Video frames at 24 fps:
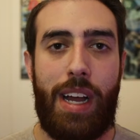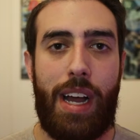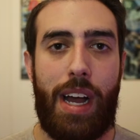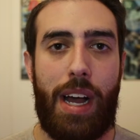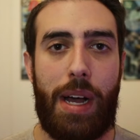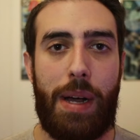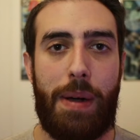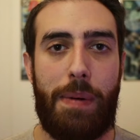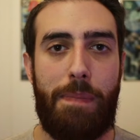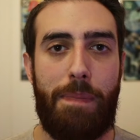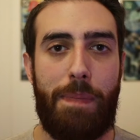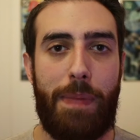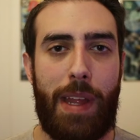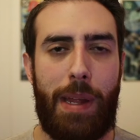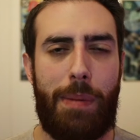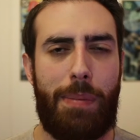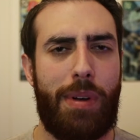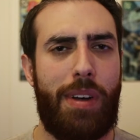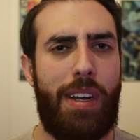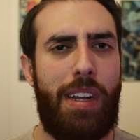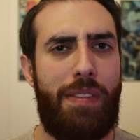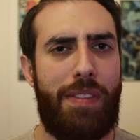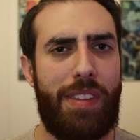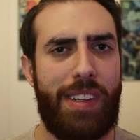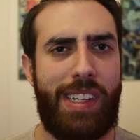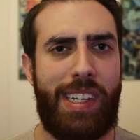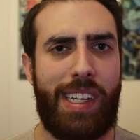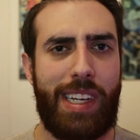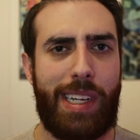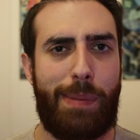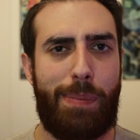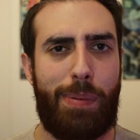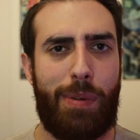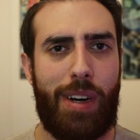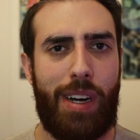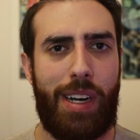I believe the
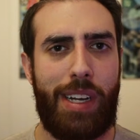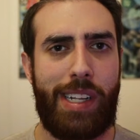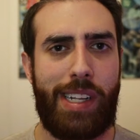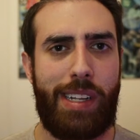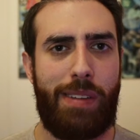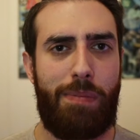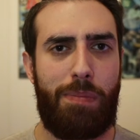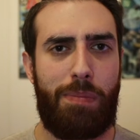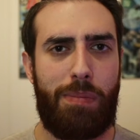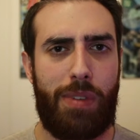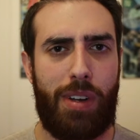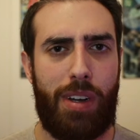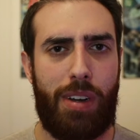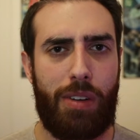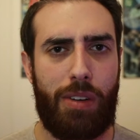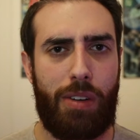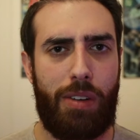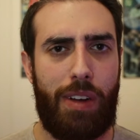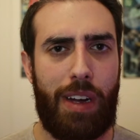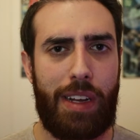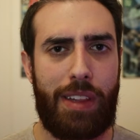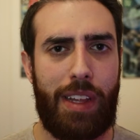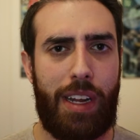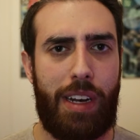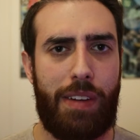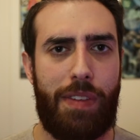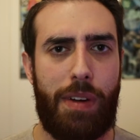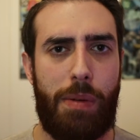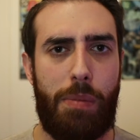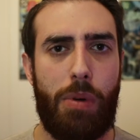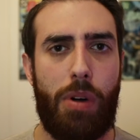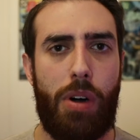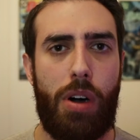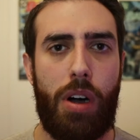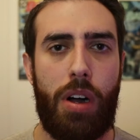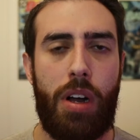6 Plus, I'll correct that if
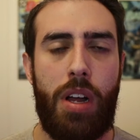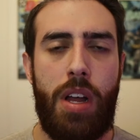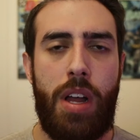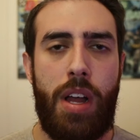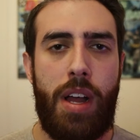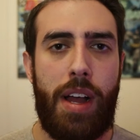I'm wrong,